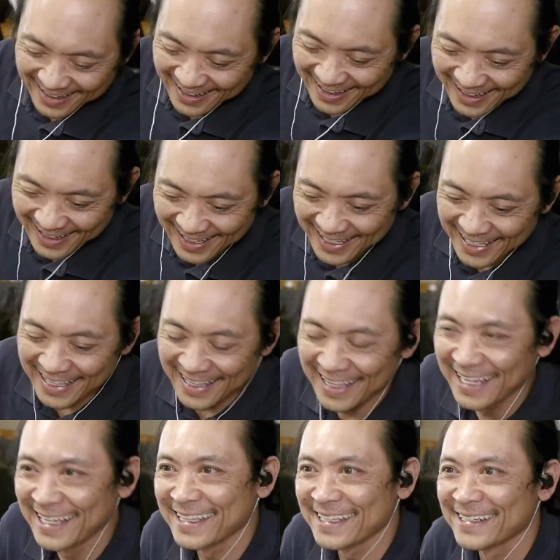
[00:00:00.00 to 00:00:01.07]

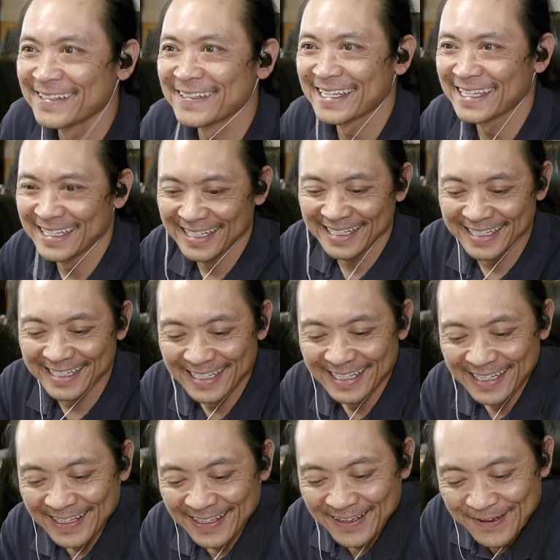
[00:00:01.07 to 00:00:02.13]
That little kitty.
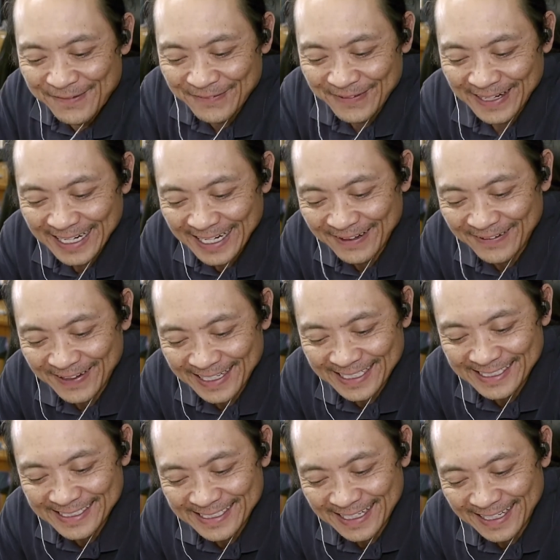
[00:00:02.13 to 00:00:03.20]
But
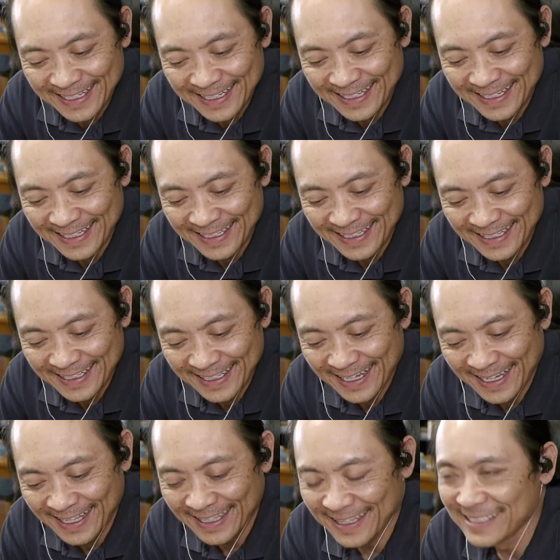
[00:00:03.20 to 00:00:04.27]
anyways, yeah,
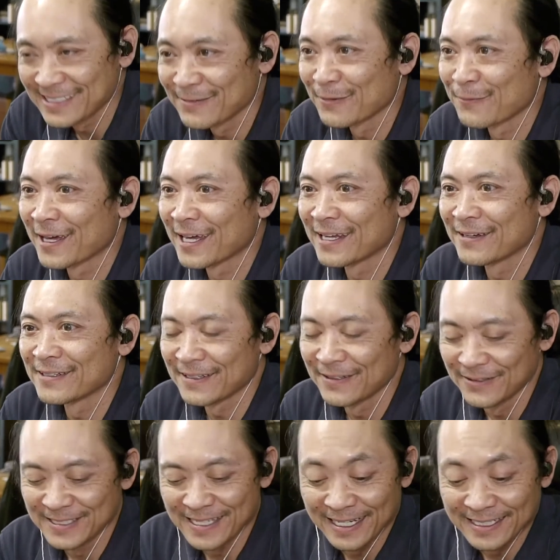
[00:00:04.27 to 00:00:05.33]
the lesson with Maddie, it
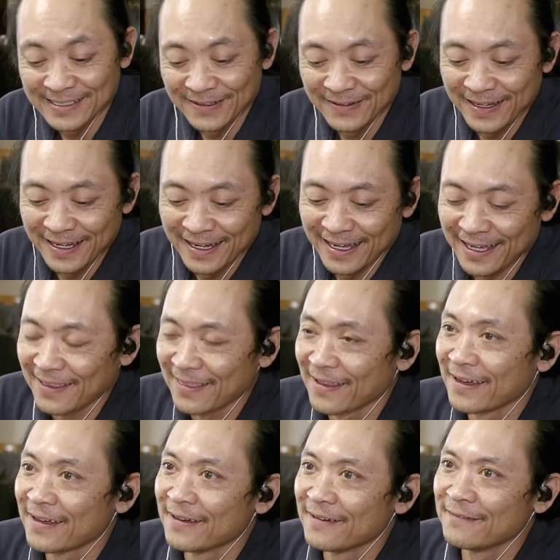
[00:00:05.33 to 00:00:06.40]
was nice though. I
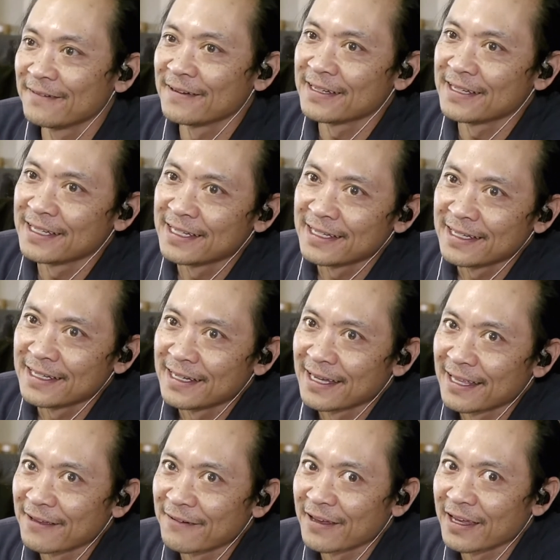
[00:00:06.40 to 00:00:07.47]
love
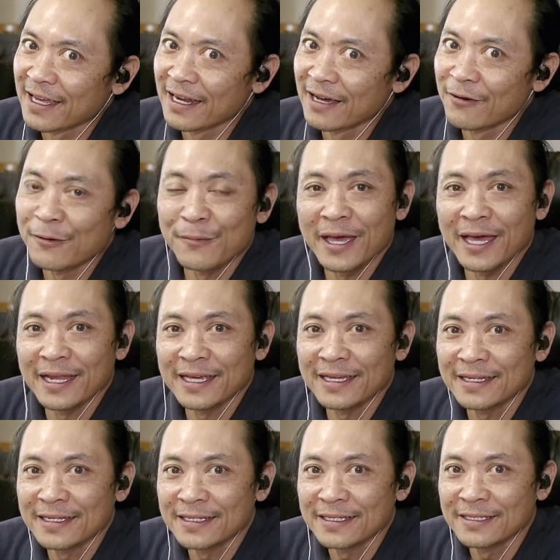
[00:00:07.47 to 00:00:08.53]
hanging out with Maddie.
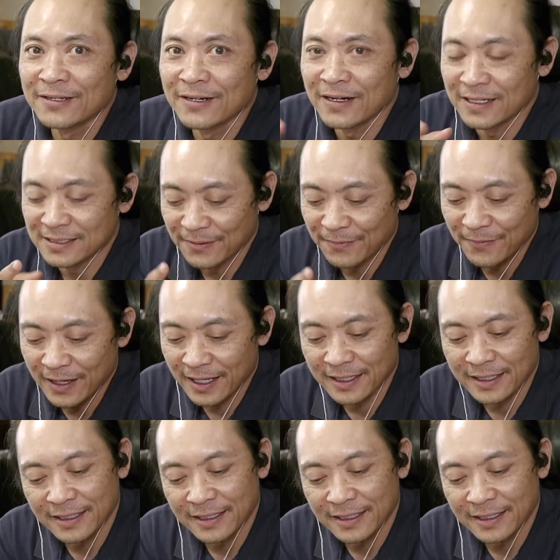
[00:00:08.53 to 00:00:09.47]
You're awesome, Maddie.